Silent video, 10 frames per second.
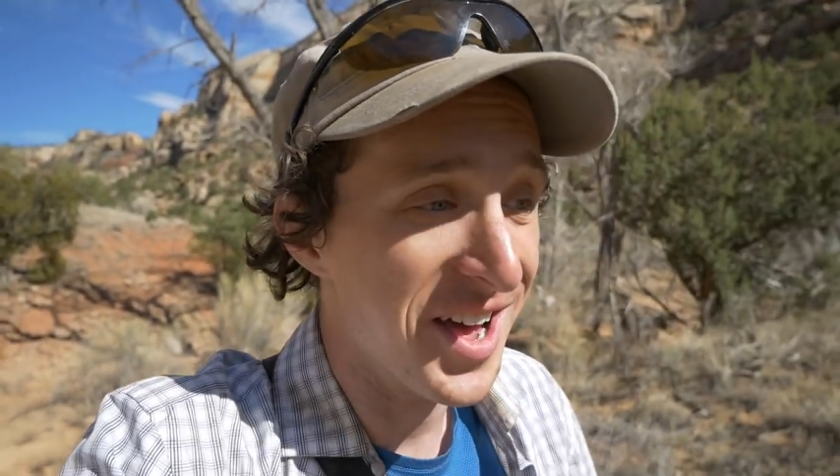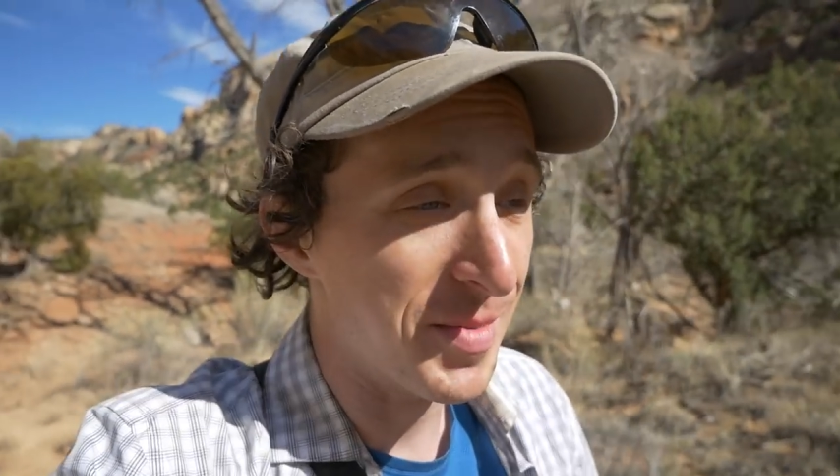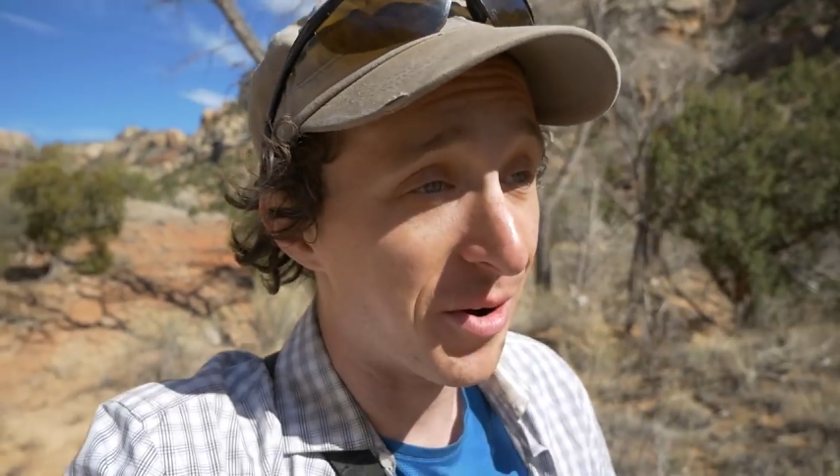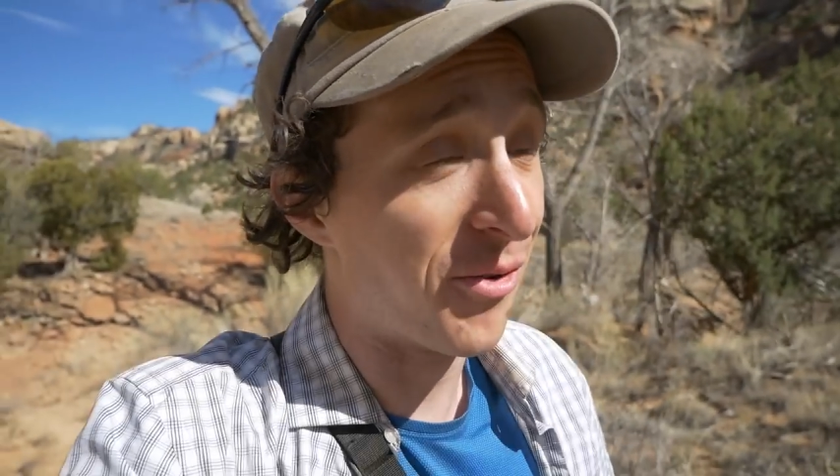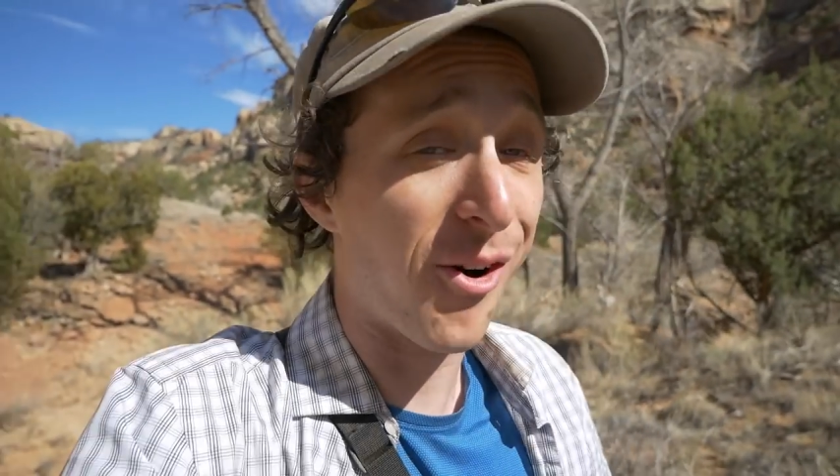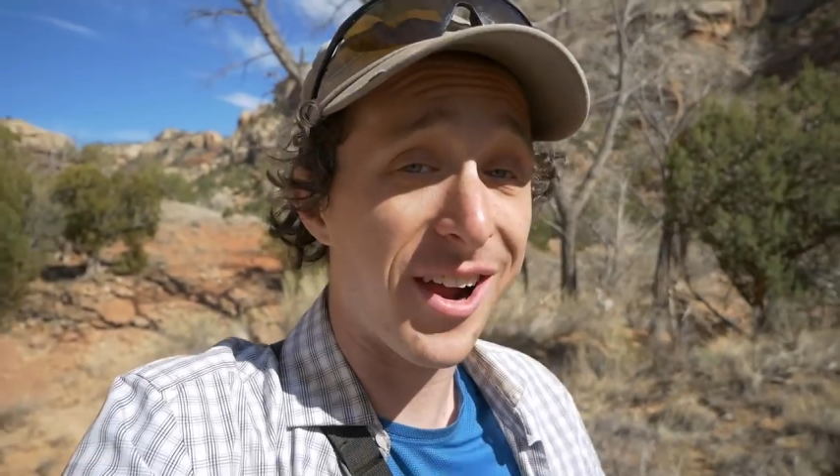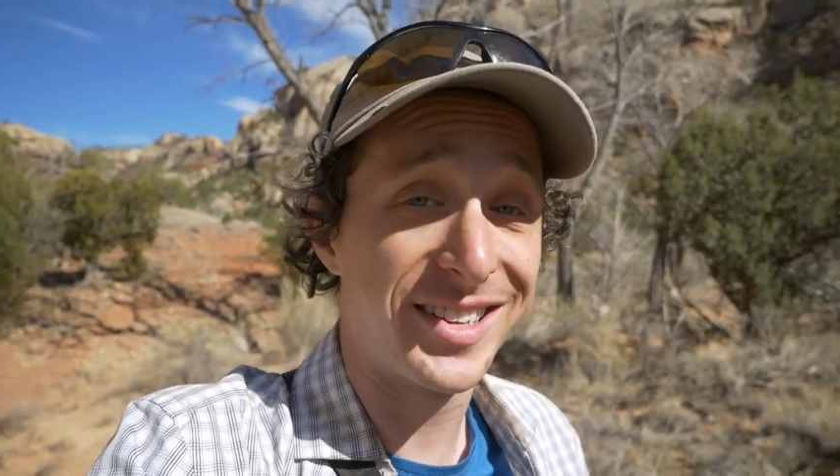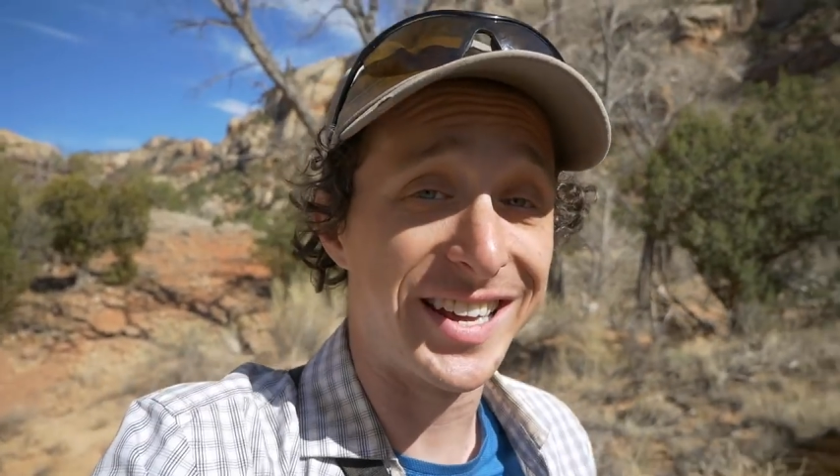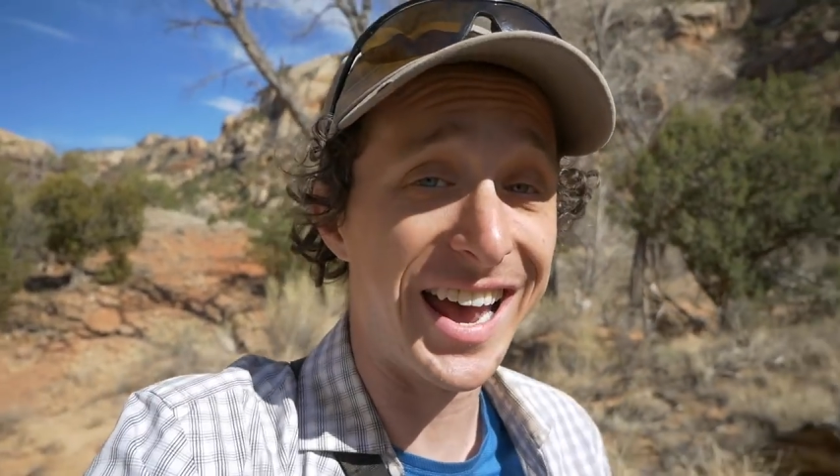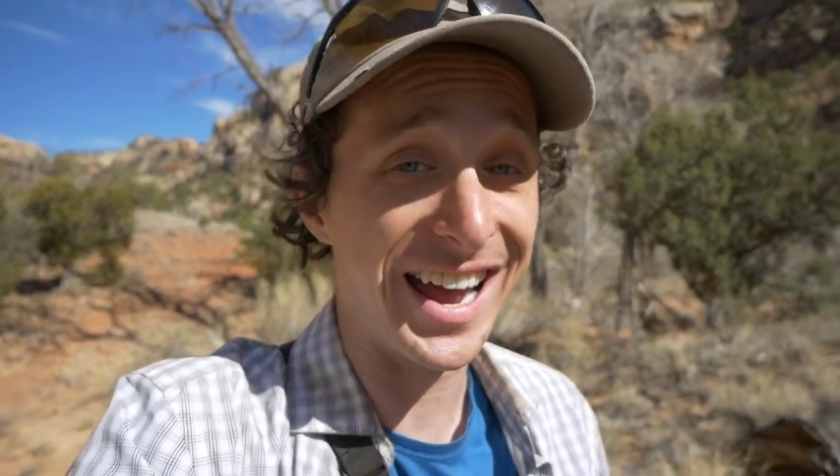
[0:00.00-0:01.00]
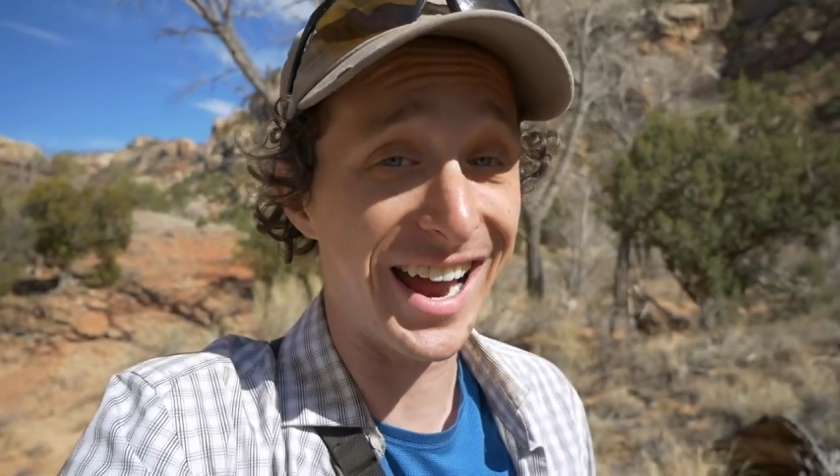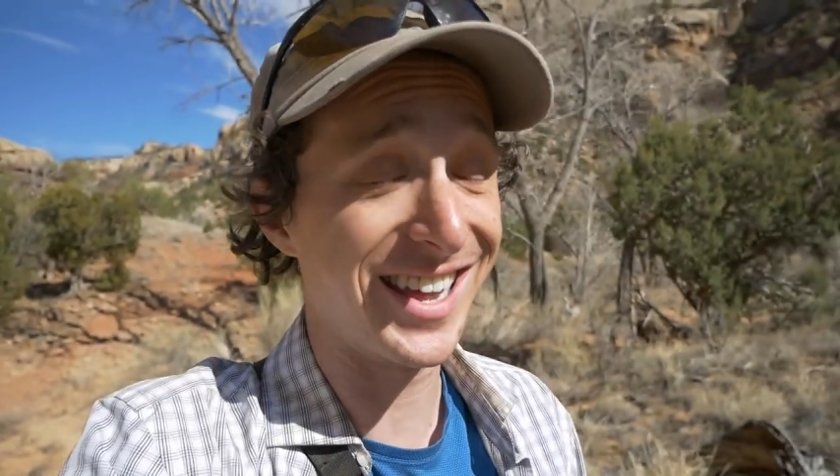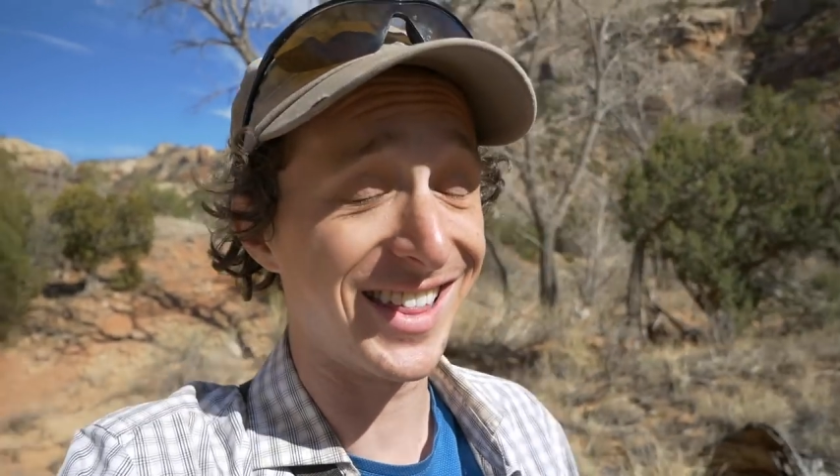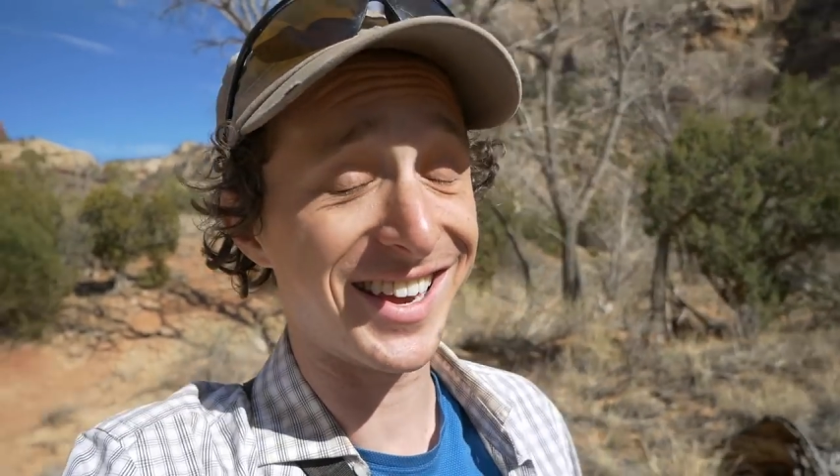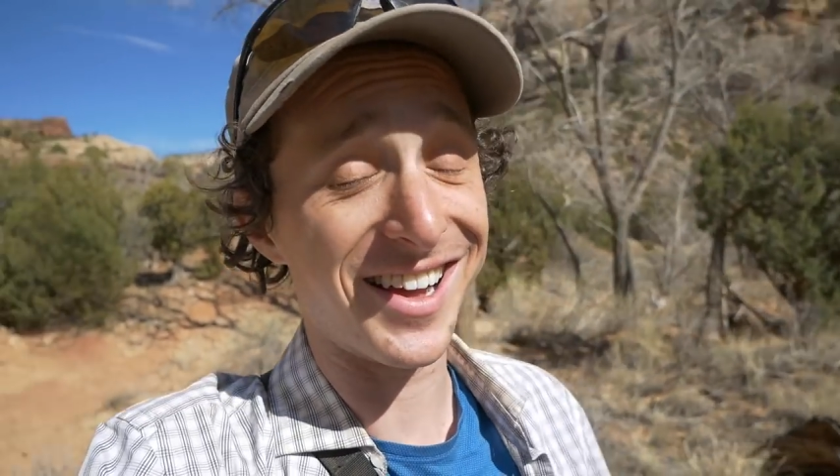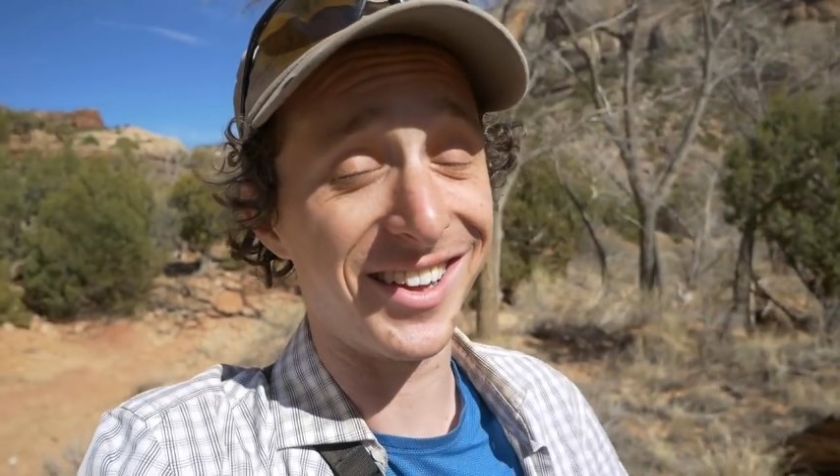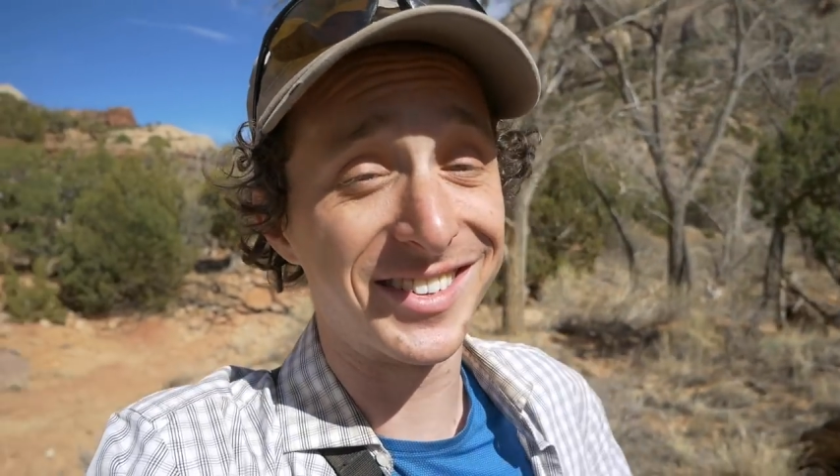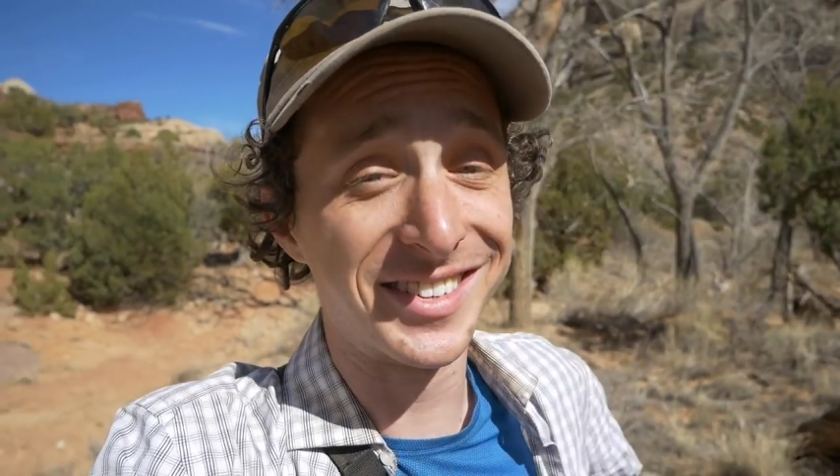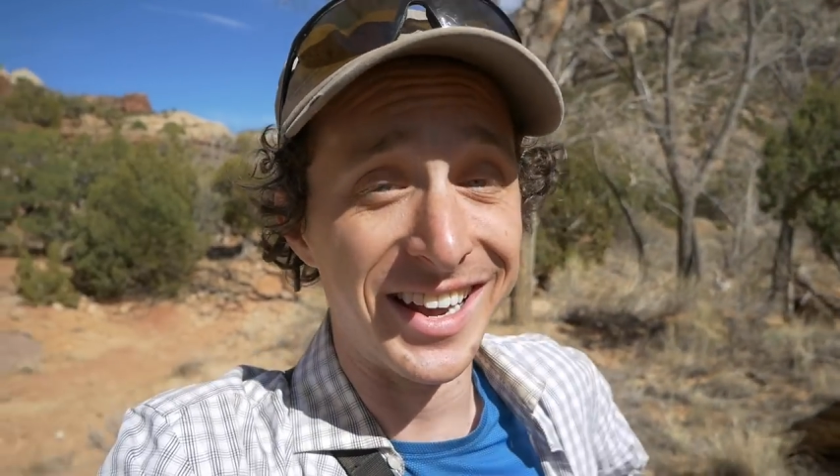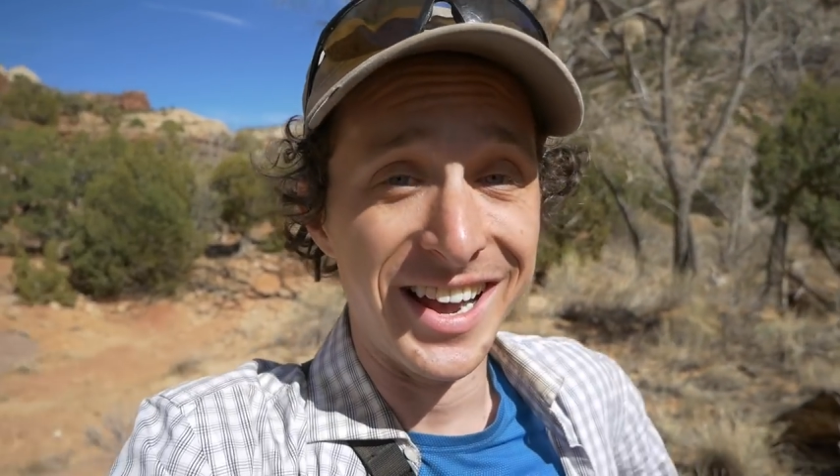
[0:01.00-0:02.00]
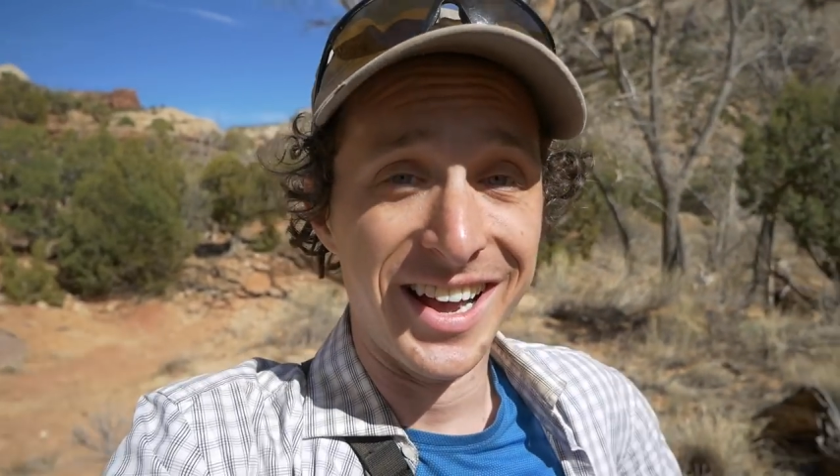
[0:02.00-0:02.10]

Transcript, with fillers: Before I say anything else,